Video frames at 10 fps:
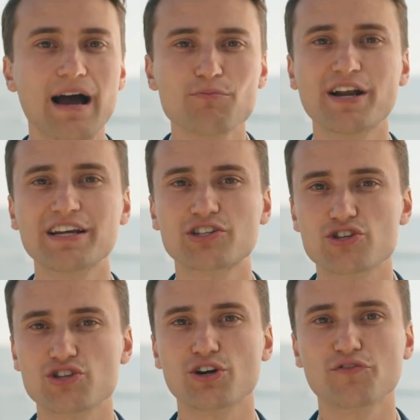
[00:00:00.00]
I'm running to
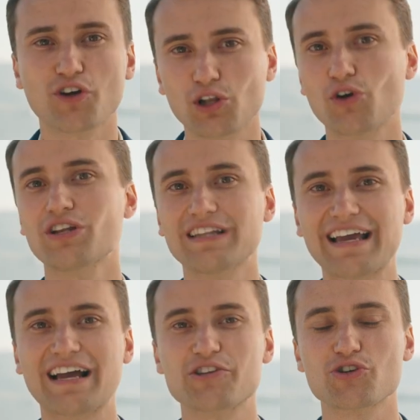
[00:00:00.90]
serve Kelowna
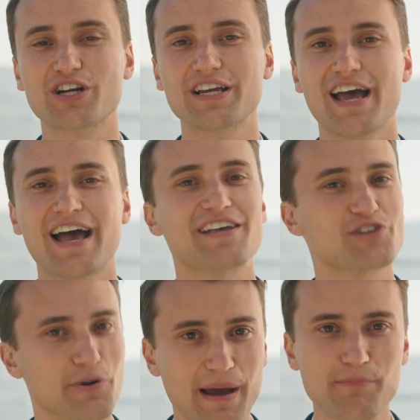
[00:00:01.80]
Lake Country as
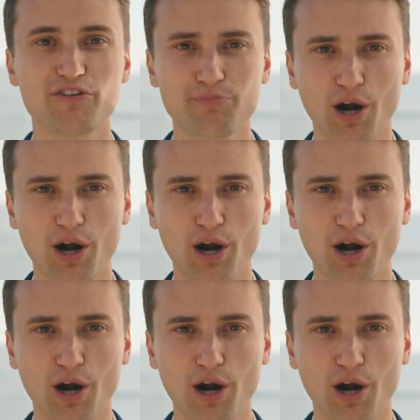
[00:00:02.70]
our Member of